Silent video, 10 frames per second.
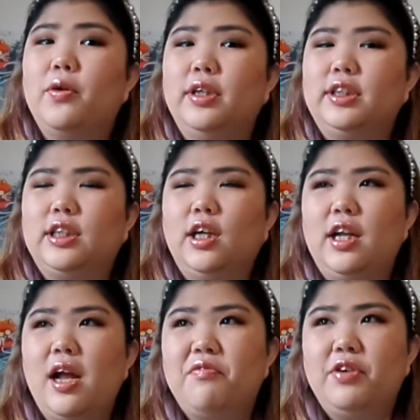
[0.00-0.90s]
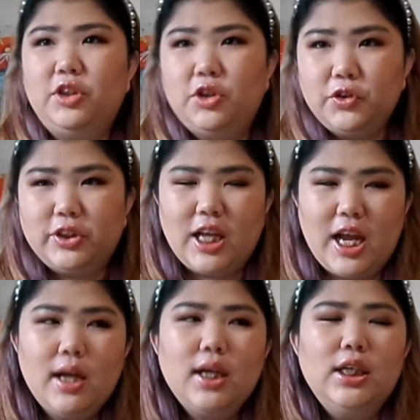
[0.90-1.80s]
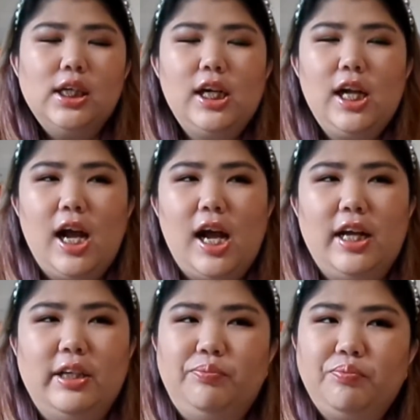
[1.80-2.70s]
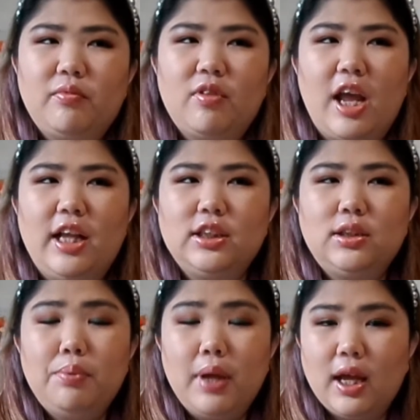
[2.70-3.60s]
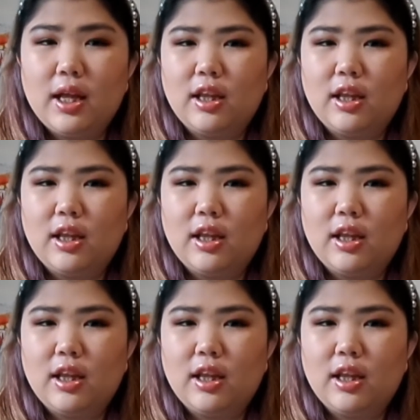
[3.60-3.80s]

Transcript: It's done every Tuesday, and they just pick